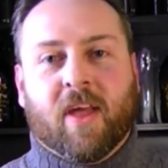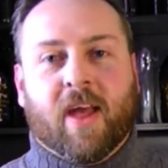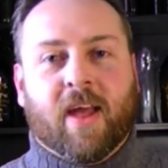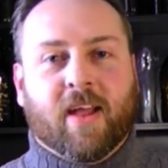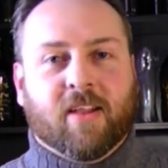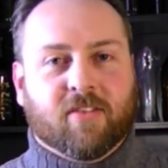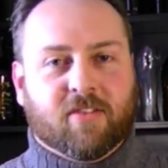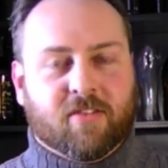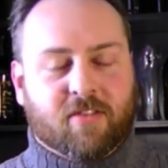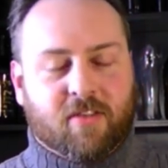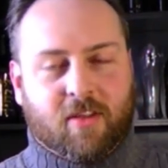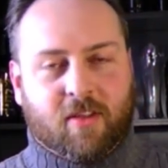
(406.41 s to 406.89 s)

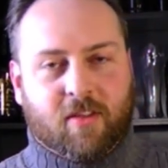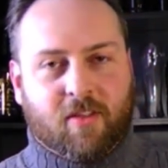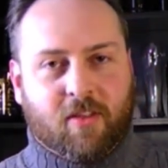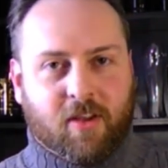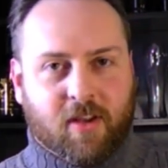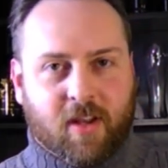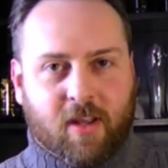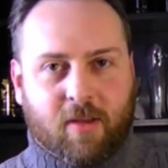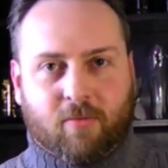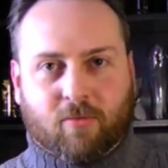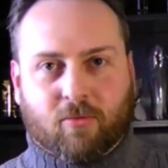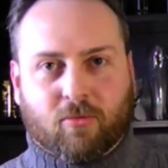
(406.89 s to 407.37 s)
Hence
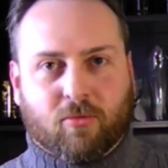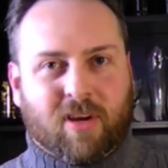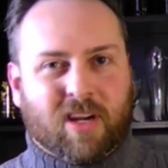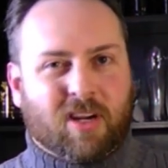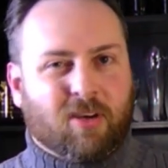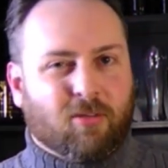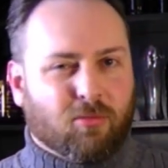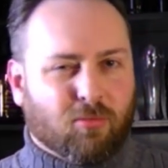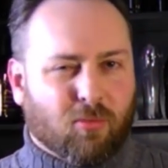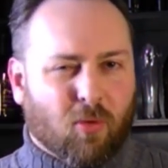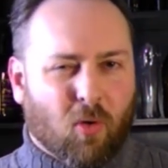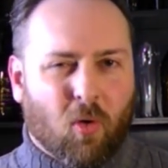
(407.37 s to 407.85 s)
the name
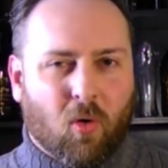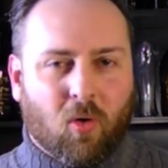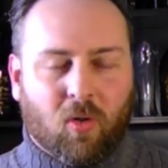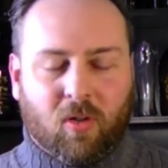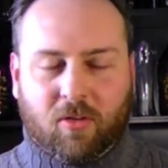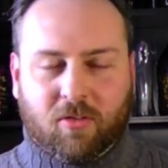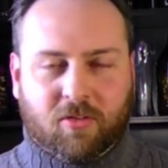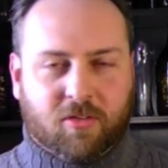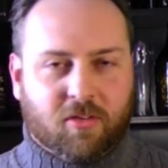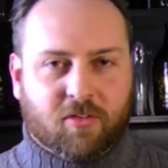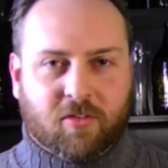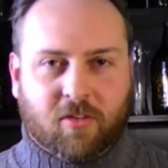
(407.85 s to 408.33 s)

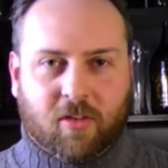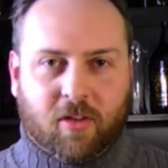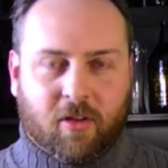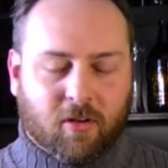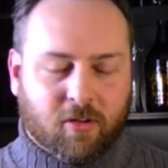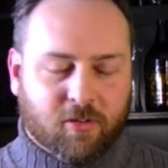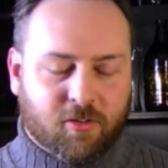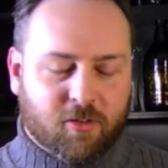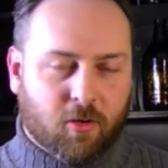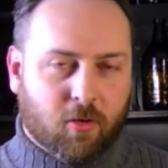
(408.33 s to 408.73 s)
Rickroll is this little